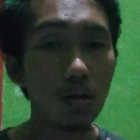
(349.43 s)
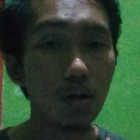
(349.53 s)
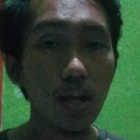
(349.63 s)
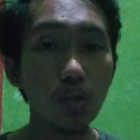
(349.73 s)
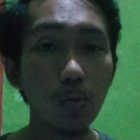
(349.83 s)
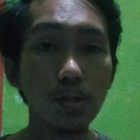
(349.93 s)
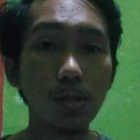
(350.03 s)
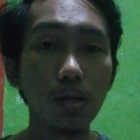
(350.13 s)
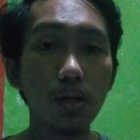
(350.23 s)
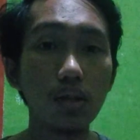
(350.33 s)
Next
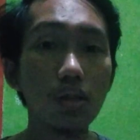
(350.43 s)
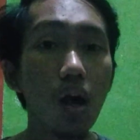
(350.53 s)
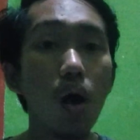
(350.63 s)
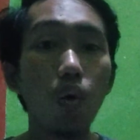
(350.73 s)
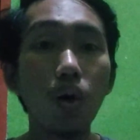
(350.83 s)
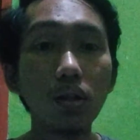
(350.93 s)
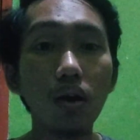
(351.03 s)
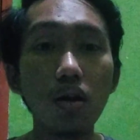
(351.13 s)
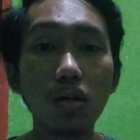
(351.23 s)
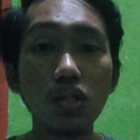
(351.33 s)
question is, what
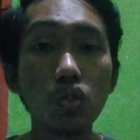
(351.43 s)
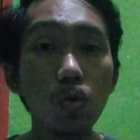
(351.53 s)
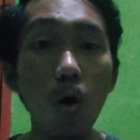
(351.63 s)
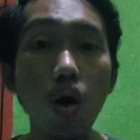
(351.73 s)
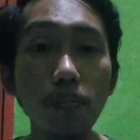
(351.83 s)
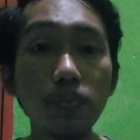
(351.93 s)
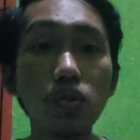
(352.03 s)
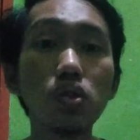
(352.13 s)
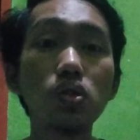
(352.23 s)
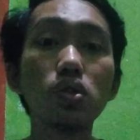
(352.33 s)
are the
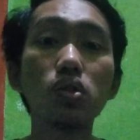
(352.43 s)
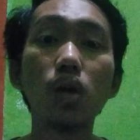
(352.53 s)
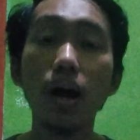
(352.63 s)
scopes